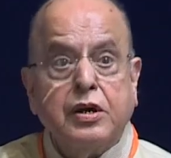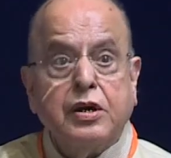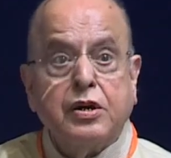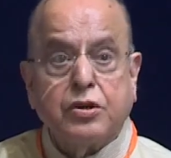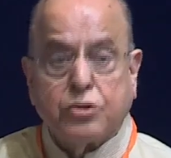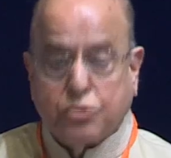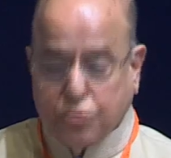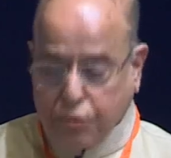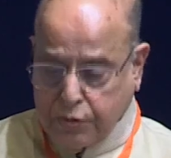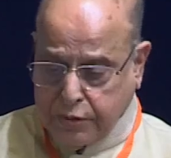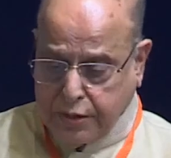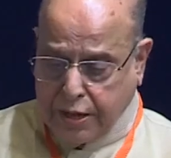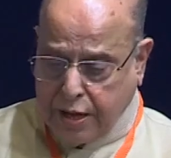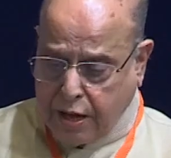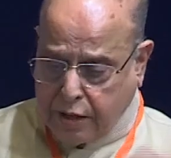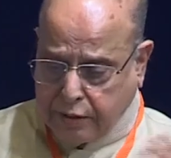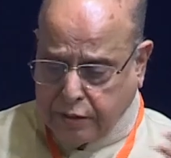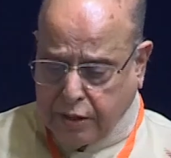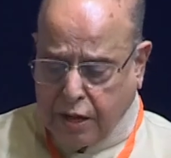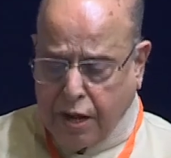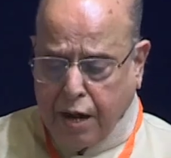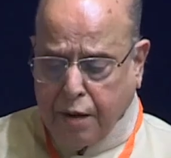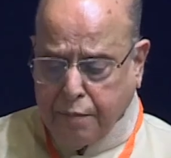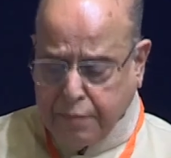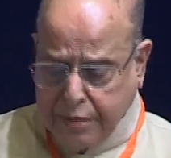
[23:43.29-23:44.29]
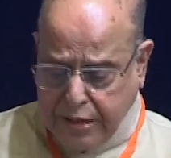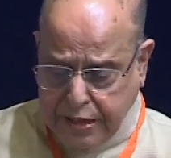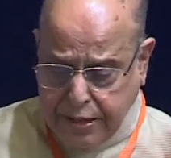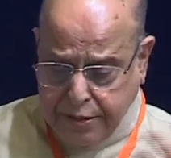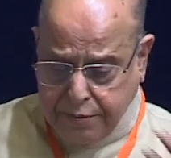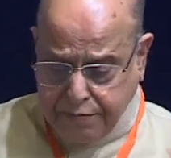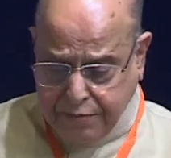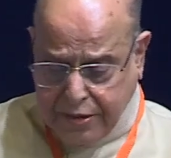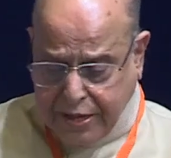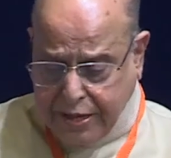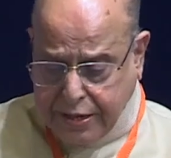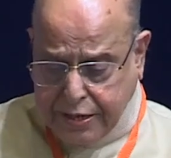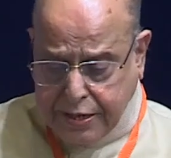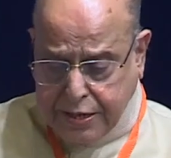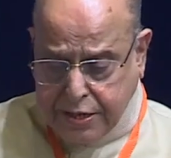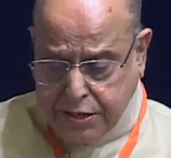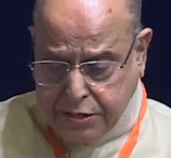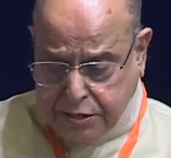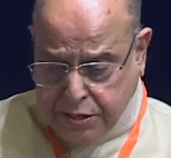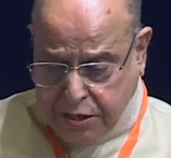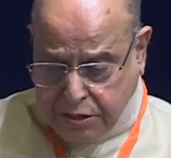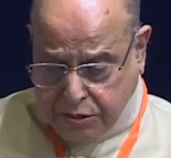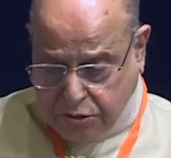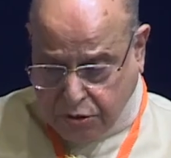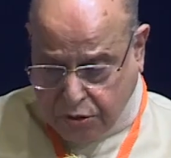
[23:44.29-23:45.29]
So there are many
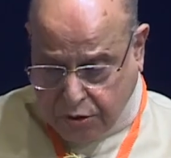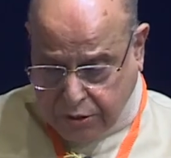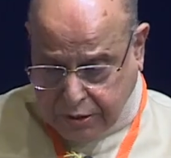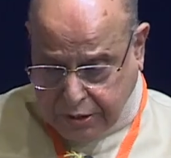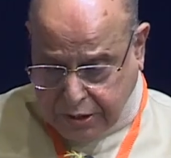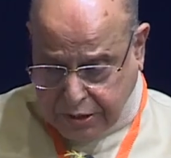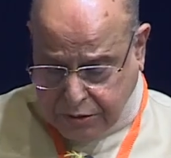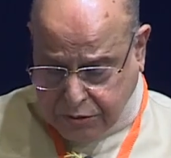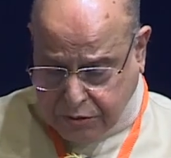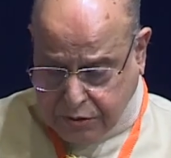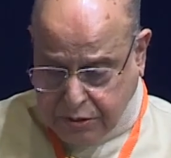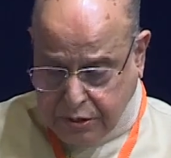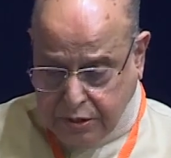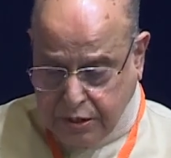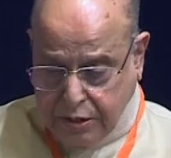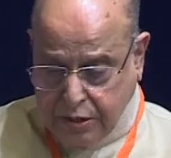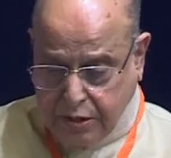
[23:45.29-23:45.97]
variations on this.